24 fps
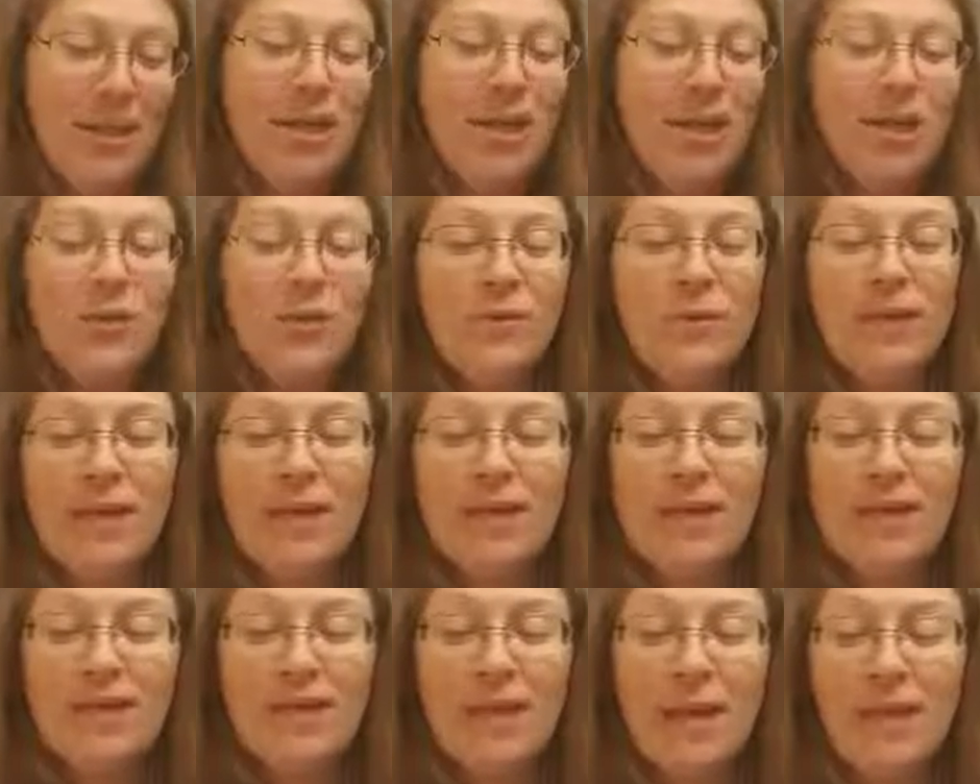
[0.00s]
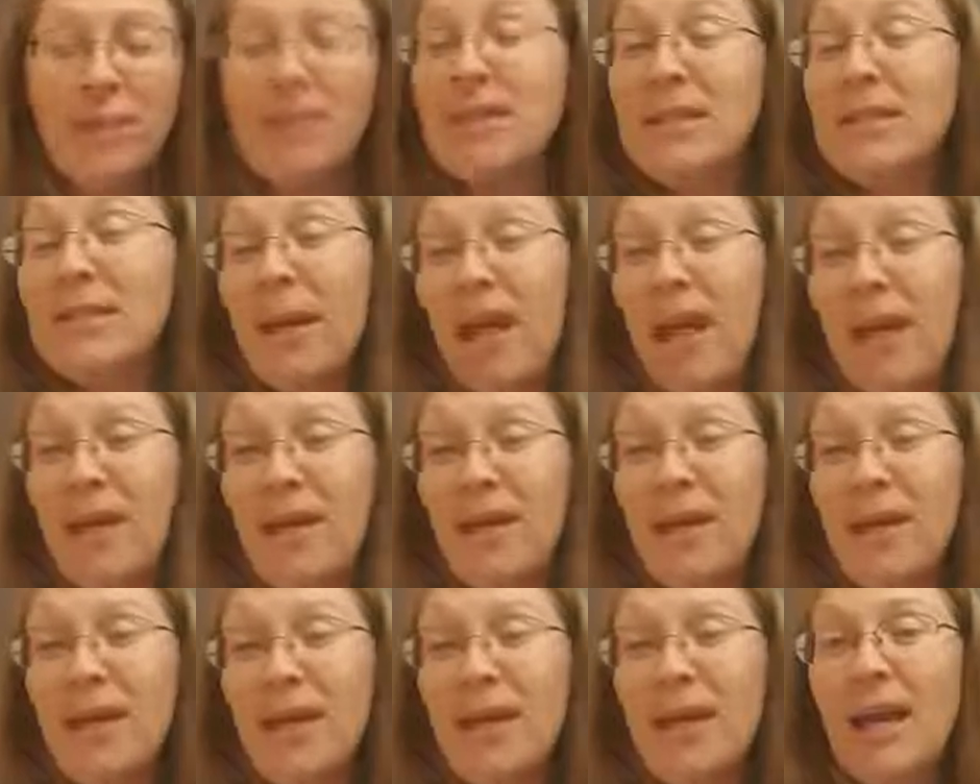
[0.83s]
Uniqueness can be
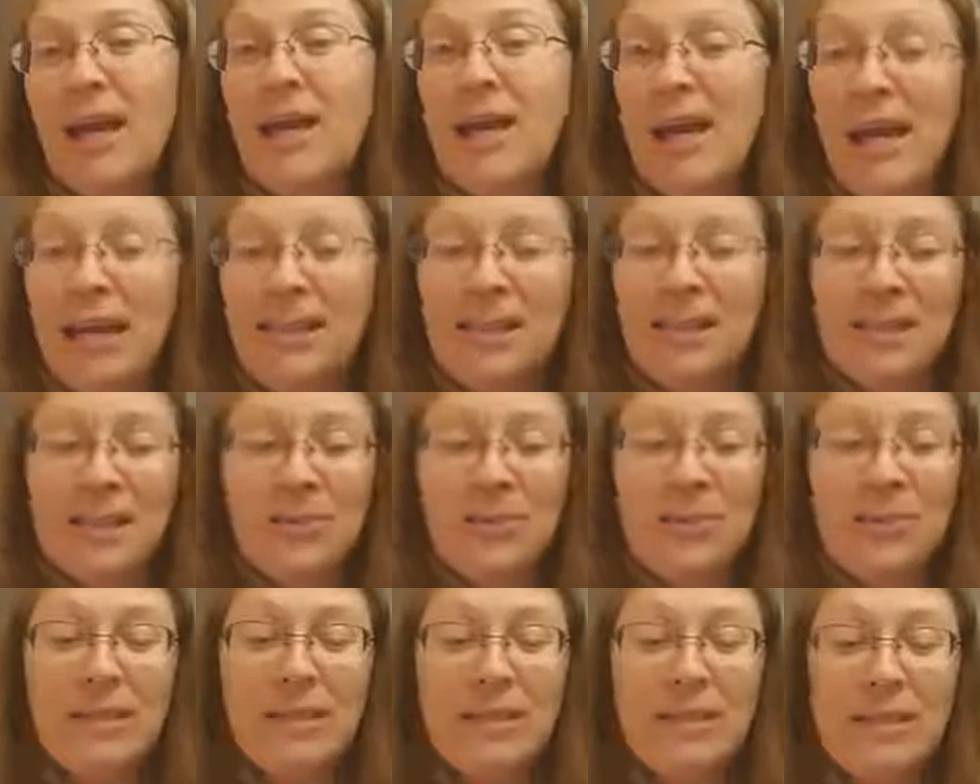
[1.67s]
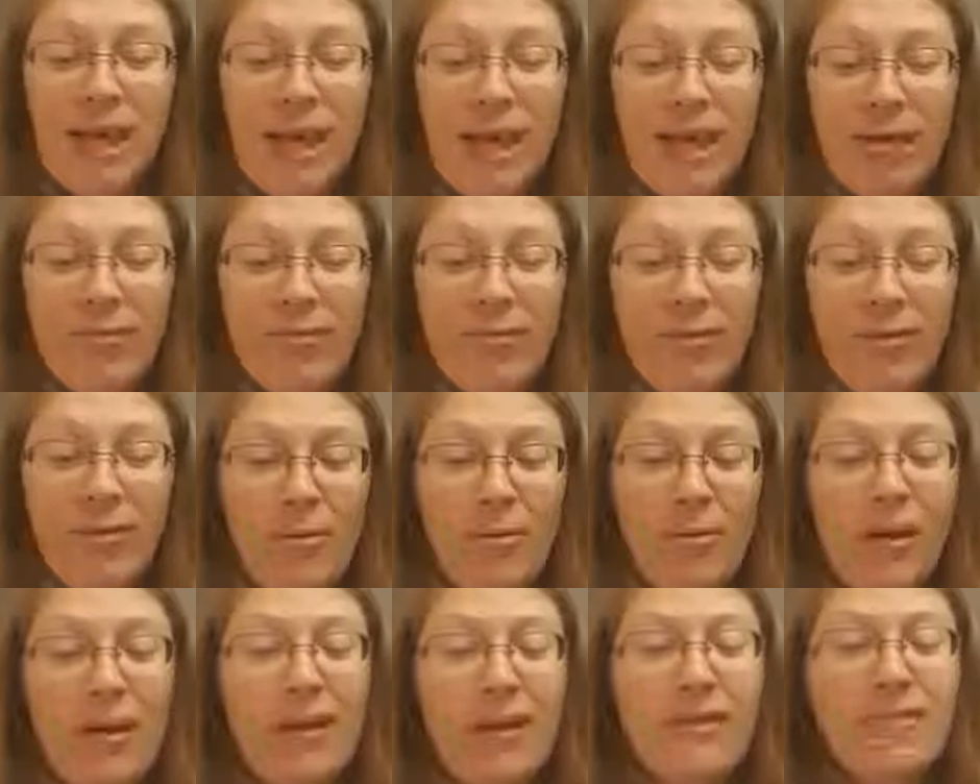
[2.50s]
scary, and I tend to be safe,
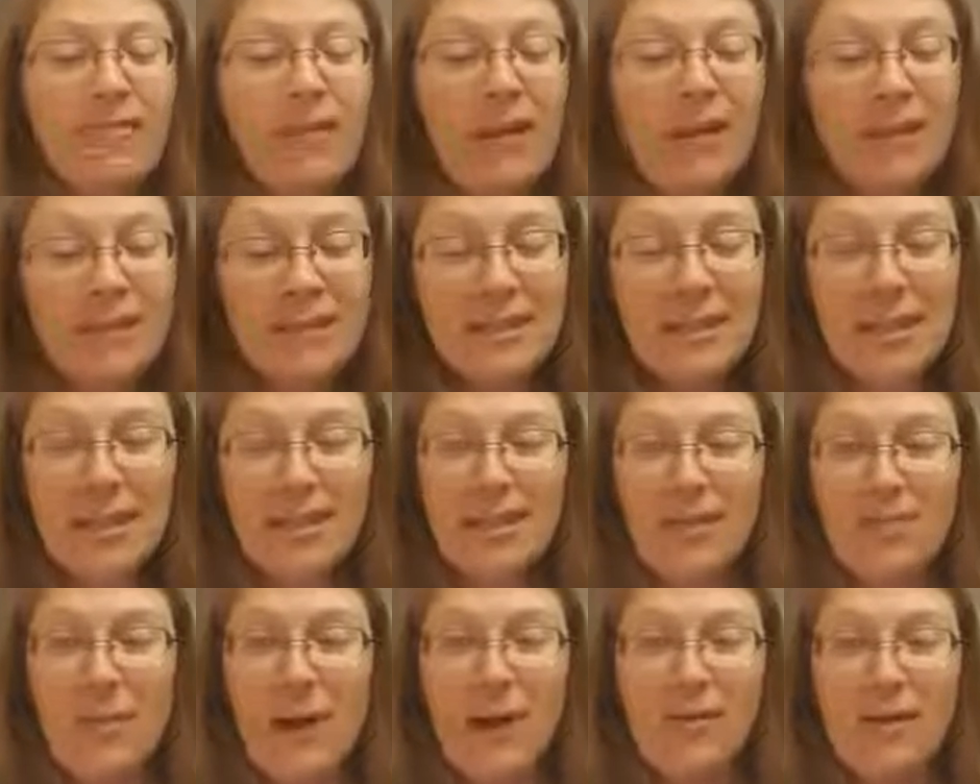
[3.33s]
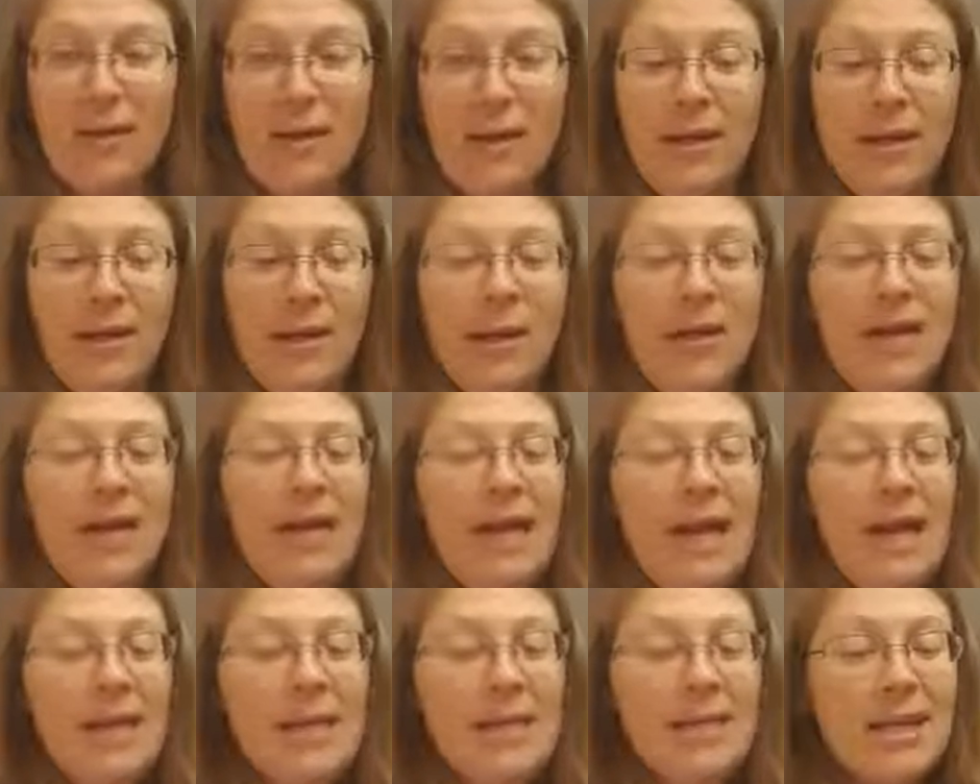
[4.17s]
but I fantasize about it.
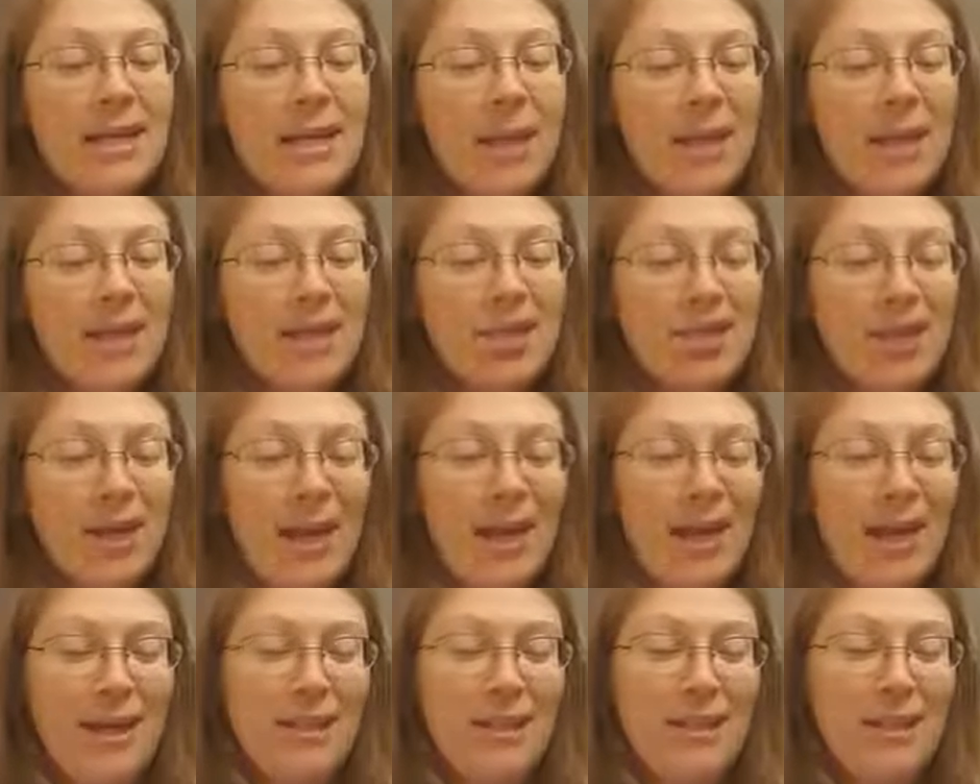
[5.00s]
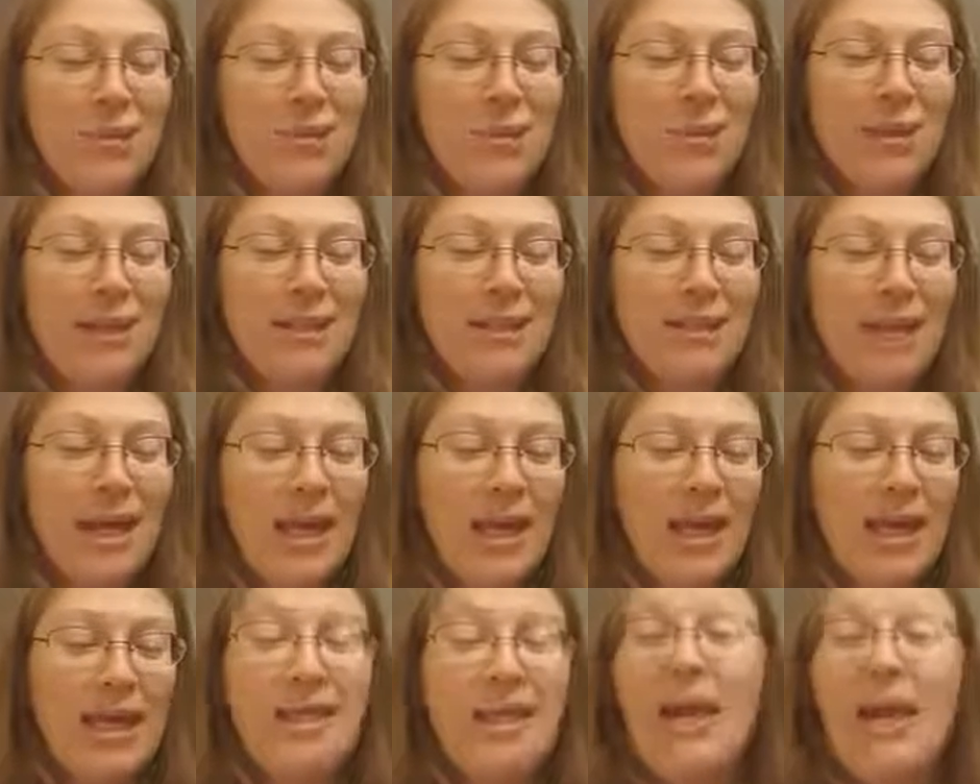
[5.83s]
Intellectually, I enjoy
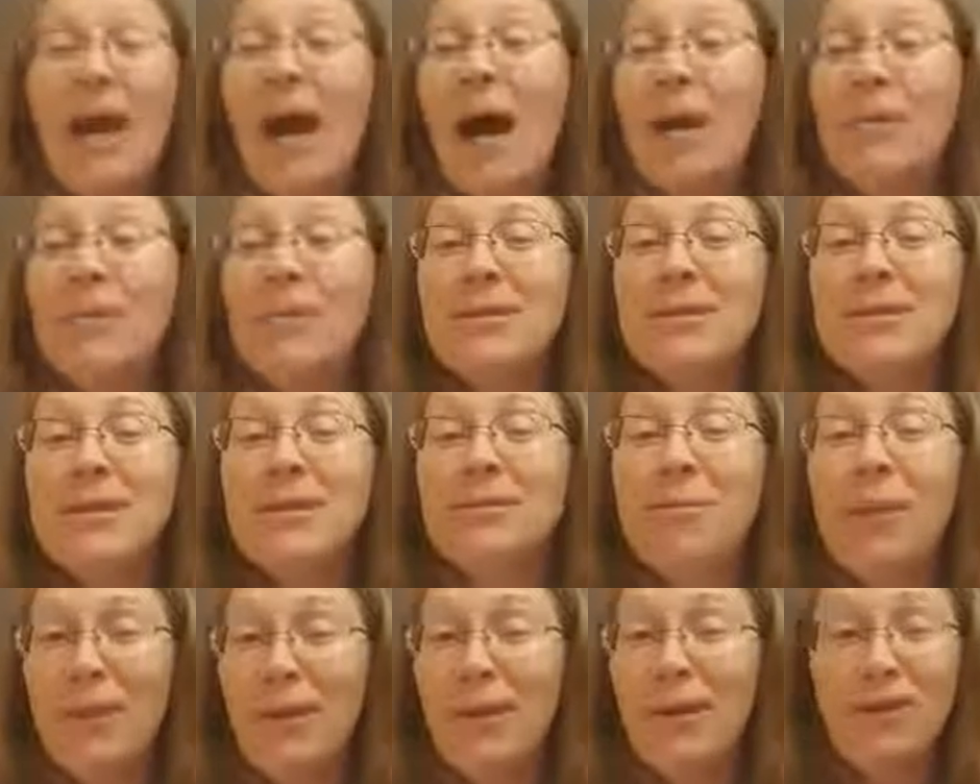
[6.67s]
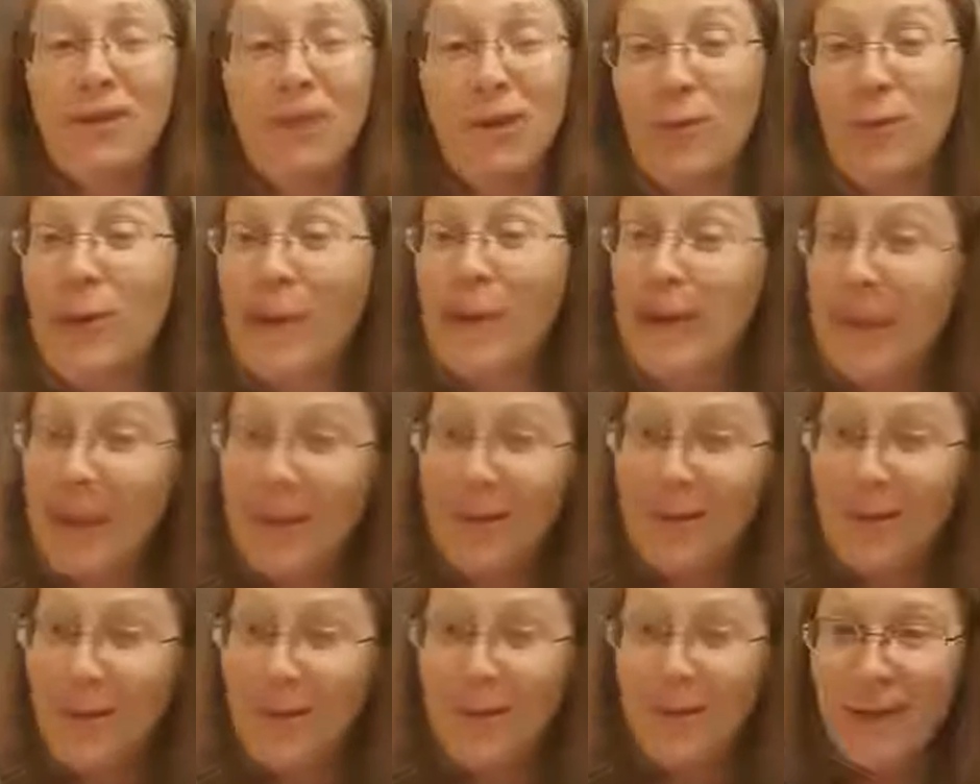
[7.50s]
taking the opposite point of view,
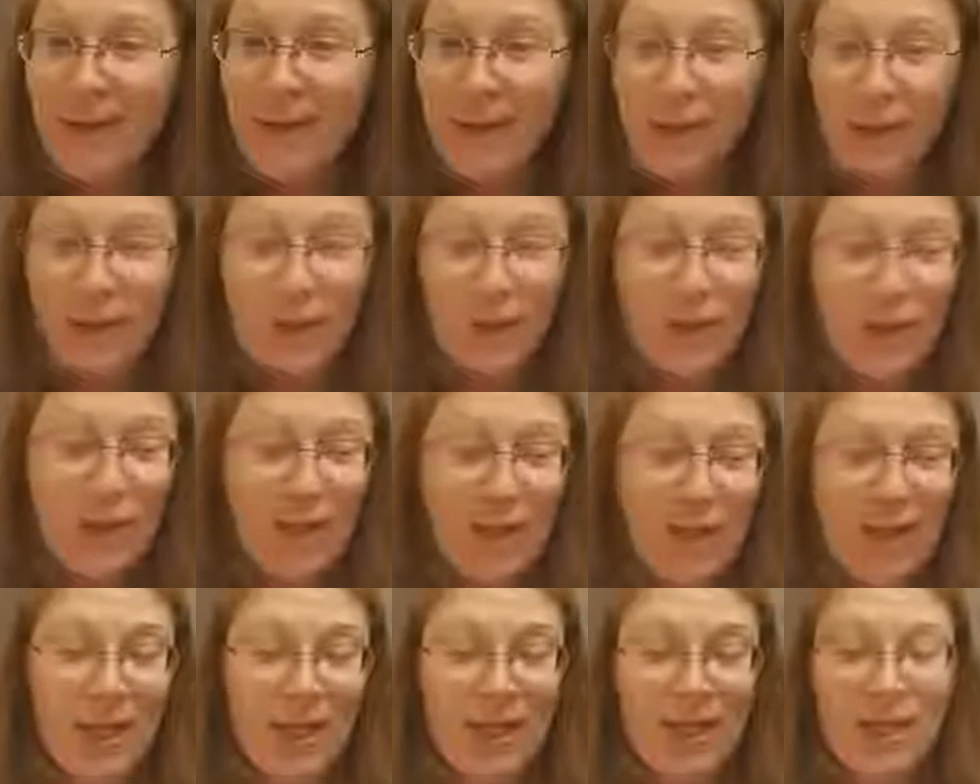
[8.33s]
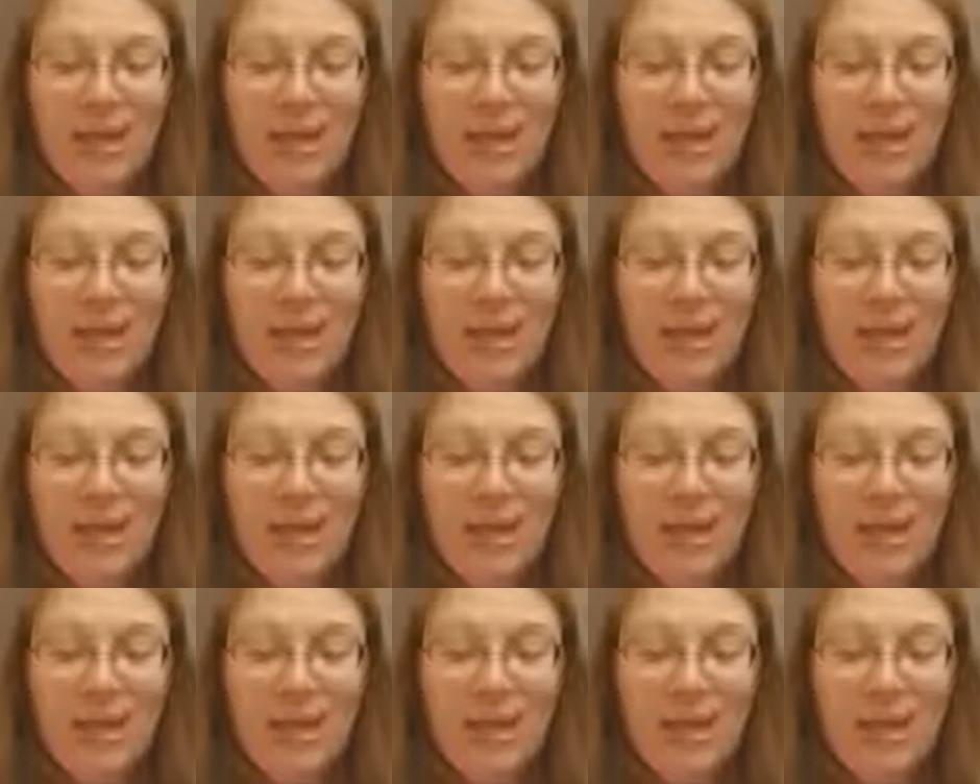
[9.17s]
even if I don't agree.